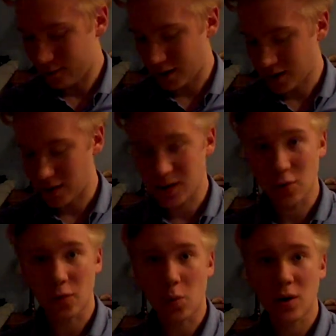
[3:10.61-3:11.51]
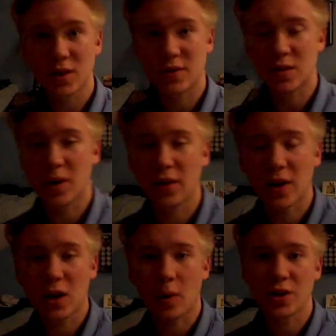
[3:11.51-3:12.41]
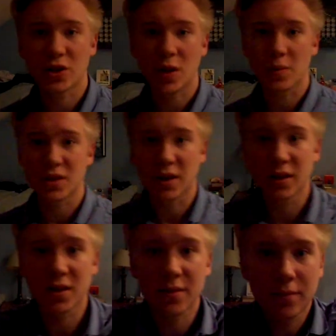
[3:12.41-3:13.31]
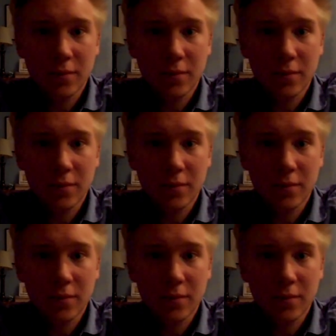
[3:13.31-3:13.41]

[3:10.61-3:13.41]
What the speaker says: Okay, so that's all the words. This has been evaluation number 6.